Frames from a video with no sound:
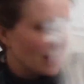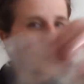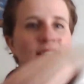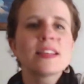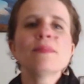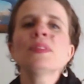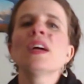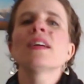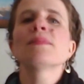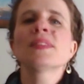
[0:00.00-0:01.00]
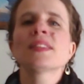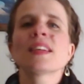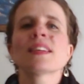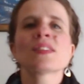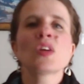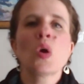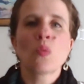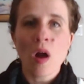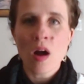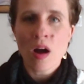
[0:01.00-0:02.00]
Sometimes things go
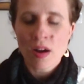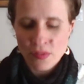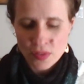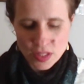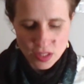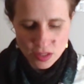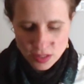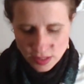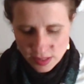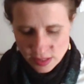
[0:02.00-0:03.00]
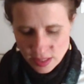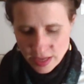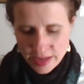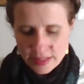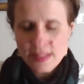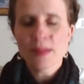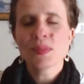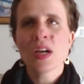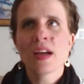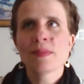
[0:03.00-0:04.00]
wrong for knitters, and
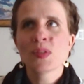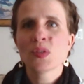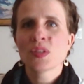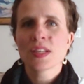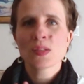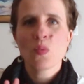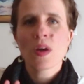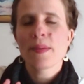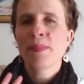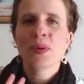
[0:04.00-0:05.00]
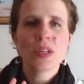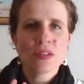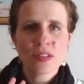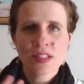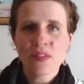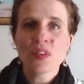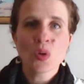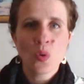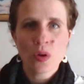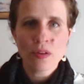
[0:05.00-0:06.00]
sometimes you just want to put your stuff in
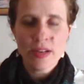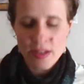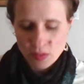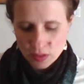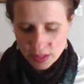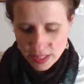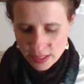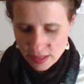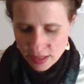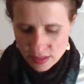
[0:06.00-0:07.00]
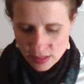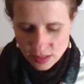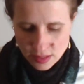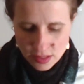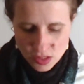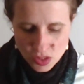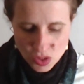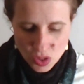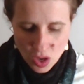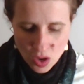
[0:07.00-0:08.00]
a corner and never look at it again.
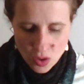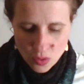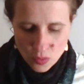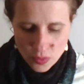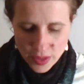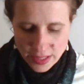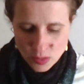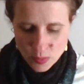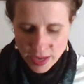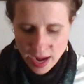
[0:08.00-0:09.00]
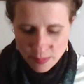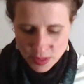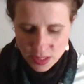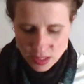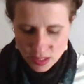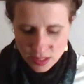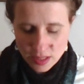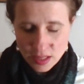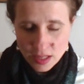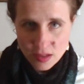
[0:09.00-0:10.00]
So that's what happened
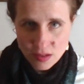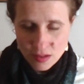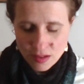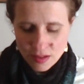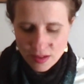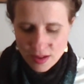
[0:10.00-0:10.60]
here.